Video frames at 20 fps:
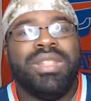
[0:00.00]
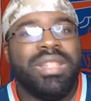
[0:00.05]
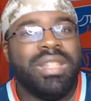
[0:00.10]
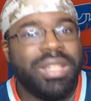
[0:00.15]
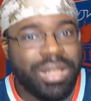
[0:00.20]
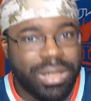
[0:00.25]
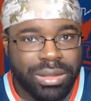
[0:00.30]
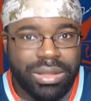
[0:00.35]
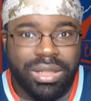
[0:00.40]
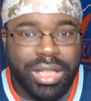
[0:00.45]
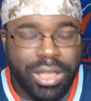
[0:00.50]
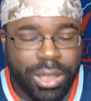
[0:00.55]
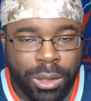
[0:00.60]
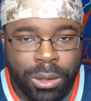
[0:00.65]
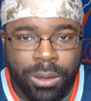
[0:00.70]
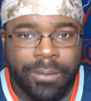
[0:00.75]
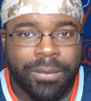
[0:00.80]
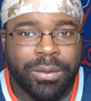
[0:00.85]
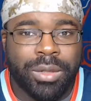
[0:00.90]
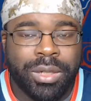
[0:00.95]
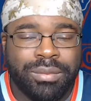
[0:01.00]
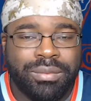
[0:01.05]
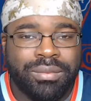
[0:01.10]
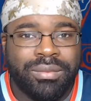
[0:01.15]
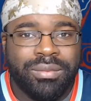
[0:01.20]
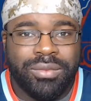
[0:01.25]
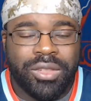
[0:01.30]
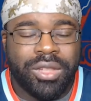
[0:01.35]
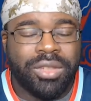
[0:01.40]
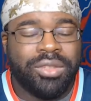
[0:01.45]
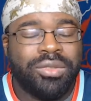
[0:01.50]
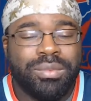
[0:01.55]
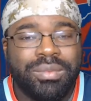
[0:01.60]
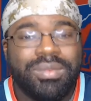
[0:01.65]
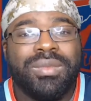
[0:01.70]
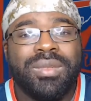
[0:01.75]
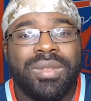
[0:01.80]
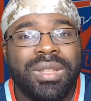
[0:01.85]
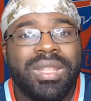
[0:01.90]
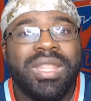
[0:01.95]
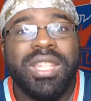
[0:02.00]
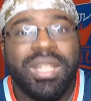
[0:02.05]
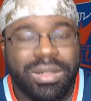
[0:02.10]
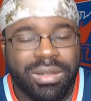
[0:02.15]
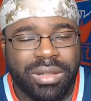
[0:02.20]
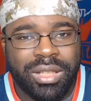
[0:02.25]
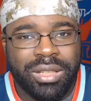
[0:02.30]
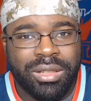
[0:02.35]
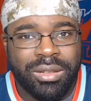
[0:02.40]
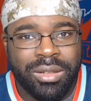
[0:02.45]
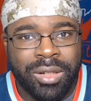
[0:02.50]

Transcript: nearly over it, just nearly.